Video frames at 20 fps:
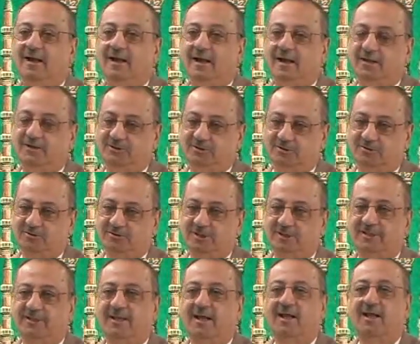I should
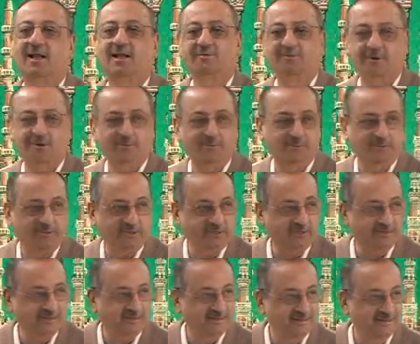say they are halwa puri.
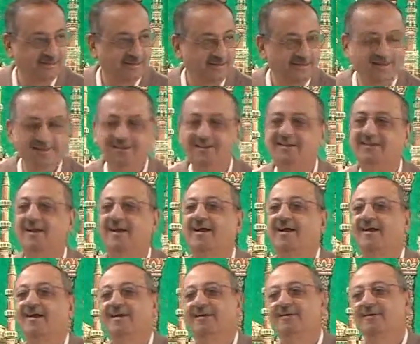They
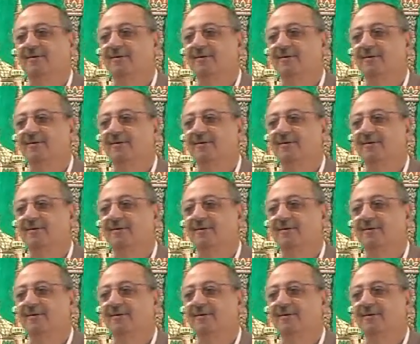are